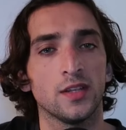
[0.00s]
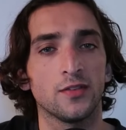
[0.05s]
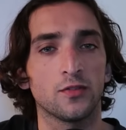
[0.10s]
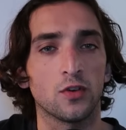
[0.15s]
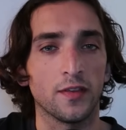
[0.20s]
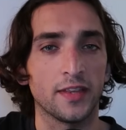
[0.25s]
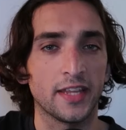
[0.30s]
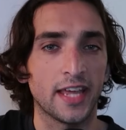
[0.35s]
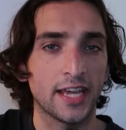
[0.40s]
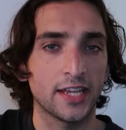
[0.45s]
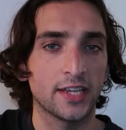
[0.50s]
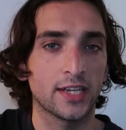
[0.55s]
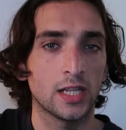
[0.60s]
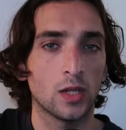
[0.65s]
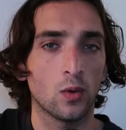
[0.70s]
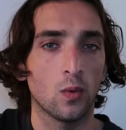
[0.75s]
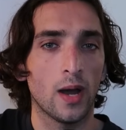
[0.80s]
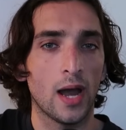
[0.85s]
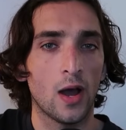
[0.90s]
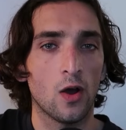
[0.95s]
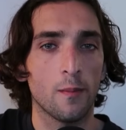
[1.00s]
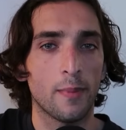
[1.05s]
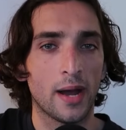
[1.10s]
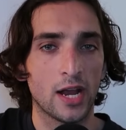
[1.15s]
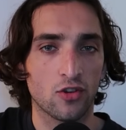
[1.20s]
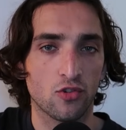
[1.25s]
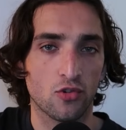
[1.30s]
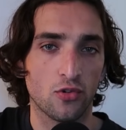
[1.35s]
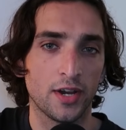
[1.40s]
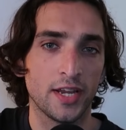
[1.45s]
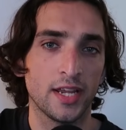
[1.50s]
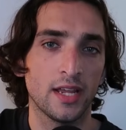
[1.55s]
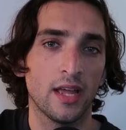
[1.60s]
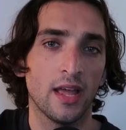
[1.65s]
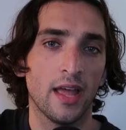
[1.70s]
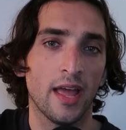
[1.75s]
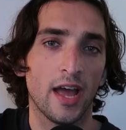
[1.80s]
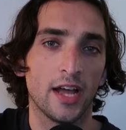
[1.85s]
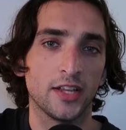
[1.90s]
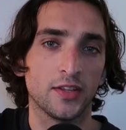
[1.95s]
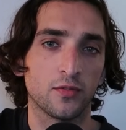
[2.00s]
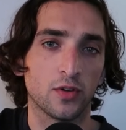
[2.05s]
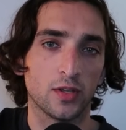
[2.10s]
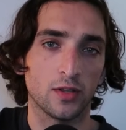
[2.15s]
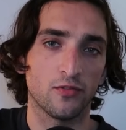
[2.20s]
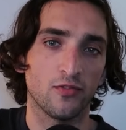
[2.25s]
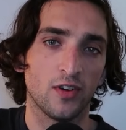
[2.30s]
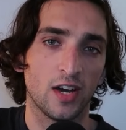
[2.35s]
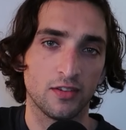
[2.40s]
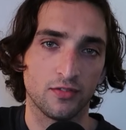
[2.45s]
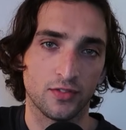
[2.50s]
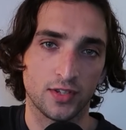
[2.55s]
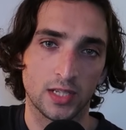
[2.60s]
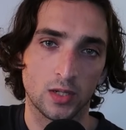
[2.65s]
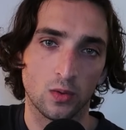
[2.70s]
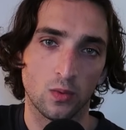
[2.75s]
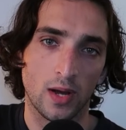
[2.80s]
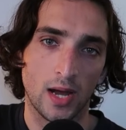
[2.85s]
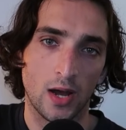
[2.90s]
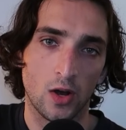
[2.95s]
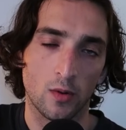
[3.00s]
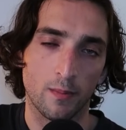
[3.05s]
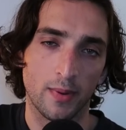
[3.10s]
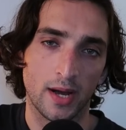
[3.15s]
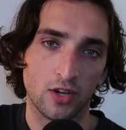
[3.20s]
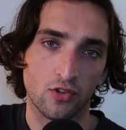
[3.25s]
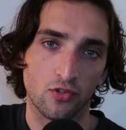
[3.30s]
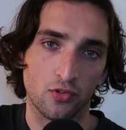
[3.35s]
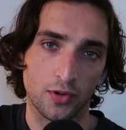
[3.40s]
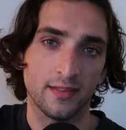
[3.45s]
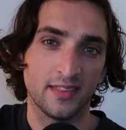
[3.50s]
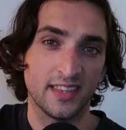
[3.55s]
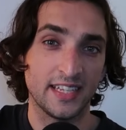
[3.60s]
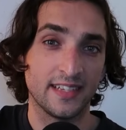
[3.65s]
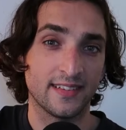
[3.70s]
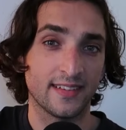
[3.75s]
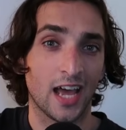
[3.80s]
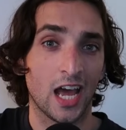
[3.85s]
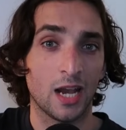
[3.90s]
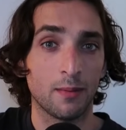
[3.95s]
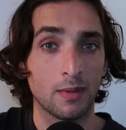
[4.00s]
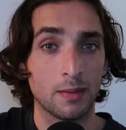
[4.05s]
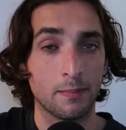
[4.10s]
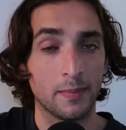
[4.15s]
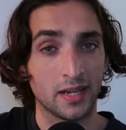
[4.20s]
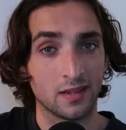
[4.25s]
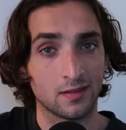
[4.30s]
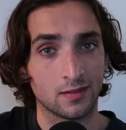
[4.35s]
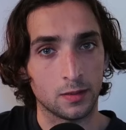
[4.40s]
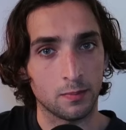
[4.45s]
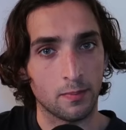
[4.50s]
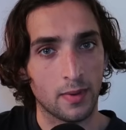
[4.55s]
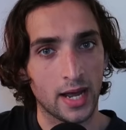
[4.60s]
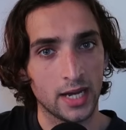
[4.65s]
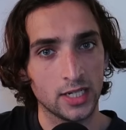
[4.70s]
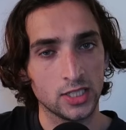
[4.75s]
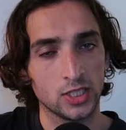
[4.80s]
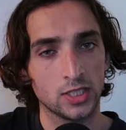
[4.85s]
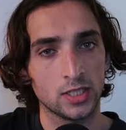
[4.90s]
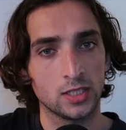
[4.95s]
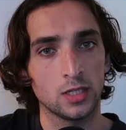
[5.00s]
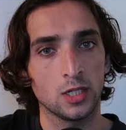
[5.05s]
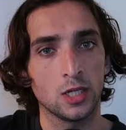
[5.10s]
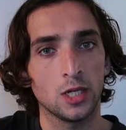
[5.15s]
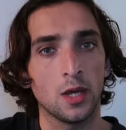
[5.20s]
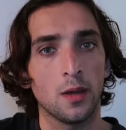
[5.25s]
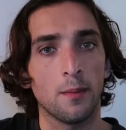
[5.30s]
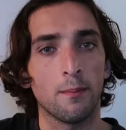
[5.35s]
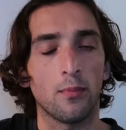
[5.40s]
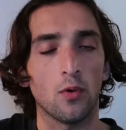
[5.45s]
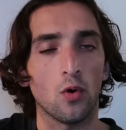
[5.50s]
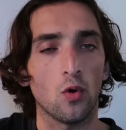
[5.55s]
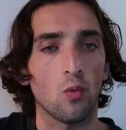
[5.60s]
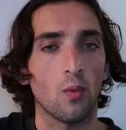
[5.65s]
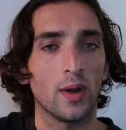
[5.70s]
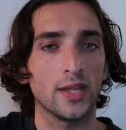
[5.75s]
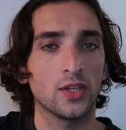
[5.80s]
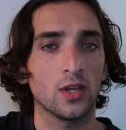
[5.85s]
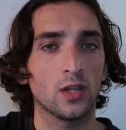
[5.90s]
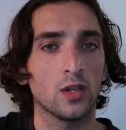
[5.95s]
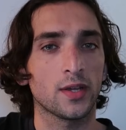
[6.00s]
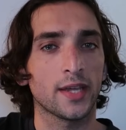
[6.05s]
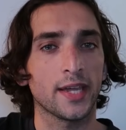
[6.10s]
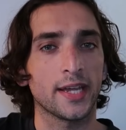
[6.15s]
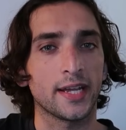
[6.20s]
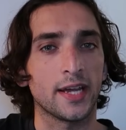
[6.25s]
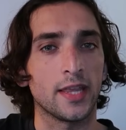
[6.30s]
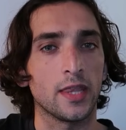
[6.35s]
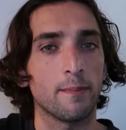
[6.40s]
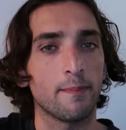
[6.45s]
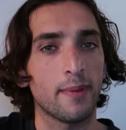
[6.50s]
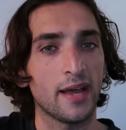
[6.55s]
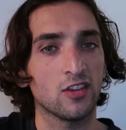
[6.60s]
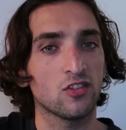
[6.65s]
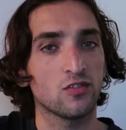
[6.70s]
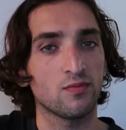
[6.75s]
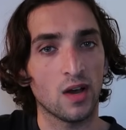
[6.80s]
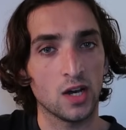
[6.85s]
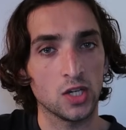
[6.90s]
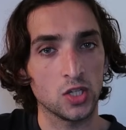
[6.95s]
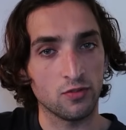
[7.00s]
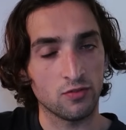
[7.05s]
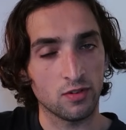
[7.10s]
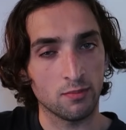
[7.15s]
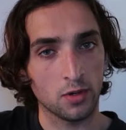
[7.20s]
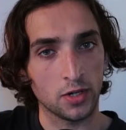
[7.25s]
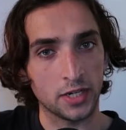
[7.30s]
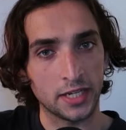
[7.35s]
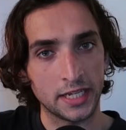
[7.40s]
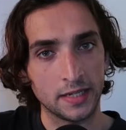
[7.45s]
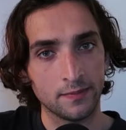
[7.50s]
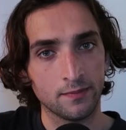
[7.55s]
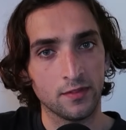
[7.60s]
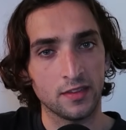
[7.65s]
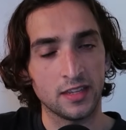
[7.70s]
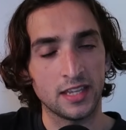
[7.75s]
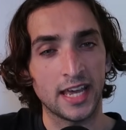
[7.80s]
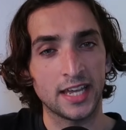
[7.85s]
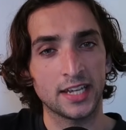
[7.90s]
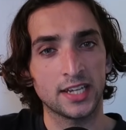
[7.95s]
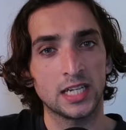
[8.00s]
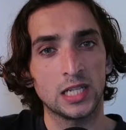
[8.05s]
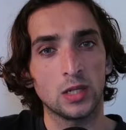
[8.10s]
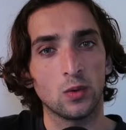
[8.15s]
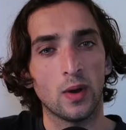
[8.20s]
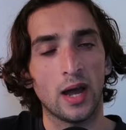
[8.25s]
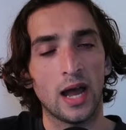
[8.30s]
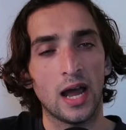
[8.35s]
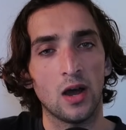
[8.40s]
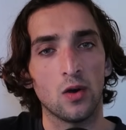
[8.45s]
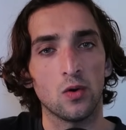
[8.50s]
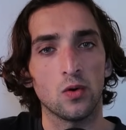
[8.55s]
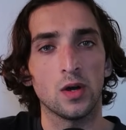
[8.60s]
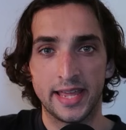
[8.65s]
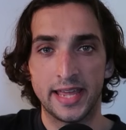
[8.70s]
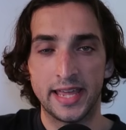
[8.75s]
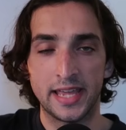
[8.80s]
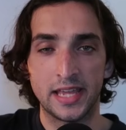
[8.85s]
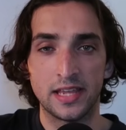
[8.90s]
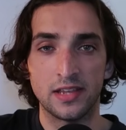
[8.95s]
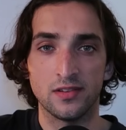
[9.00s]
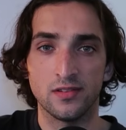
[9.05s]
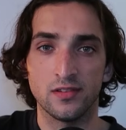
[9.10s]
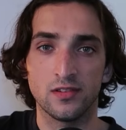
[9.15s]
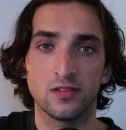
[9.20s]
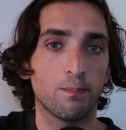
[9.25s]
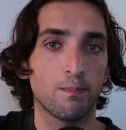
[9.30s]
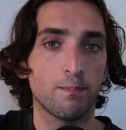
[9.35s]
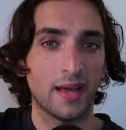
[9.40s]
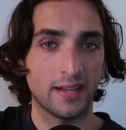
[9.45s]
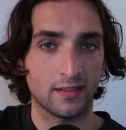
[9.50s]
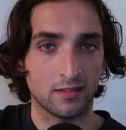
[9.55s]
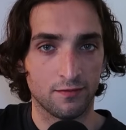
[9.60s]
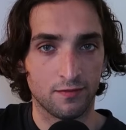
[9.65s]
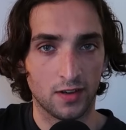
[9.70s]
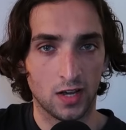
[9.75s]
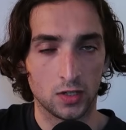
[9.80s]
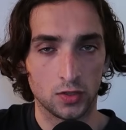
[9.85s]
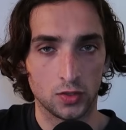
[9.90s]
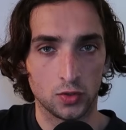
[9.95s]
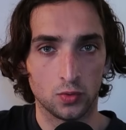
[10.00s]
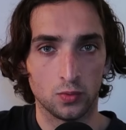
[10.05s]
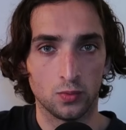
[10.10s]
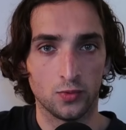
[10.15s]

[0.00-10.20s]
You've got the 8 kWh battery and you've got the 5 kWh battery. These can be mixed and matched, but when you're looking at the best value for money, the 8 kWh is better value.